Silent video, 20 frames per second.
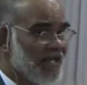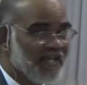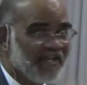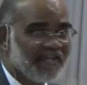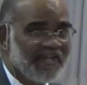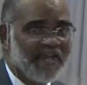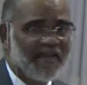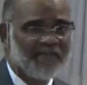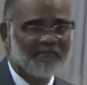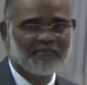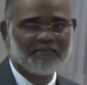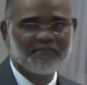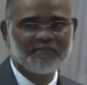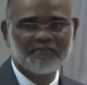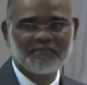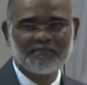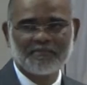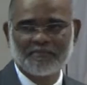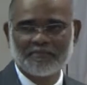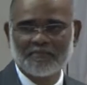he came.
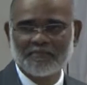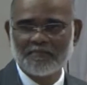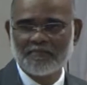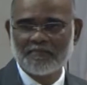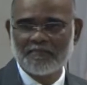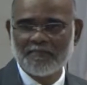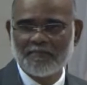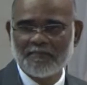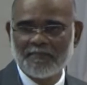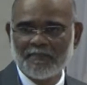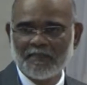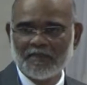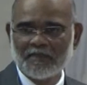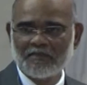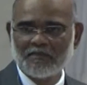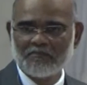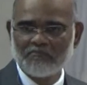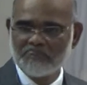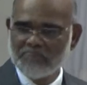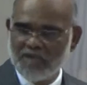
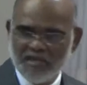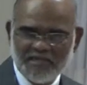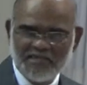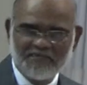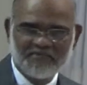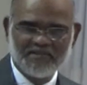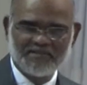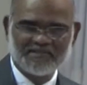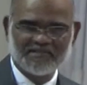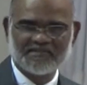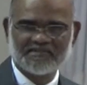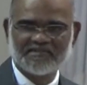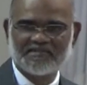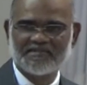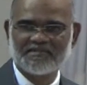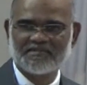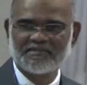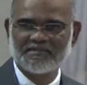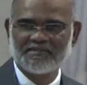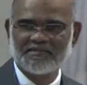Many
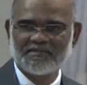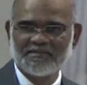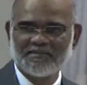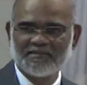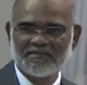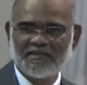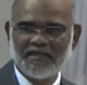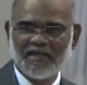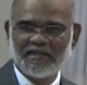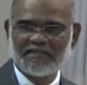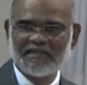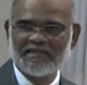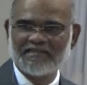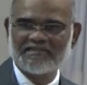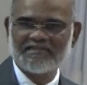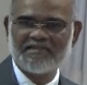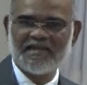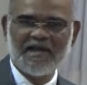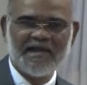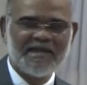reasons. At
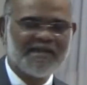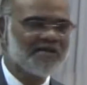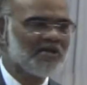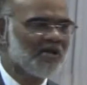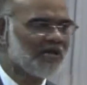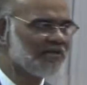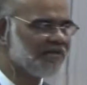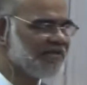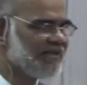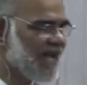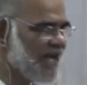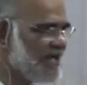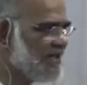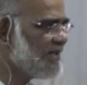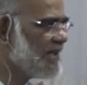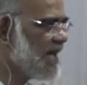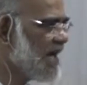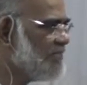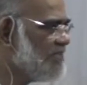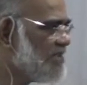least 9 or 10
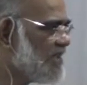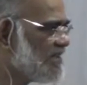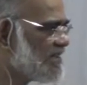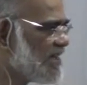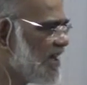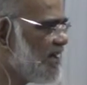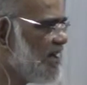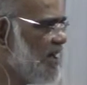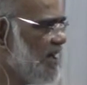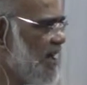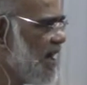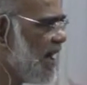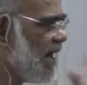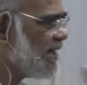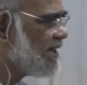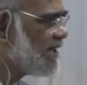times he said, I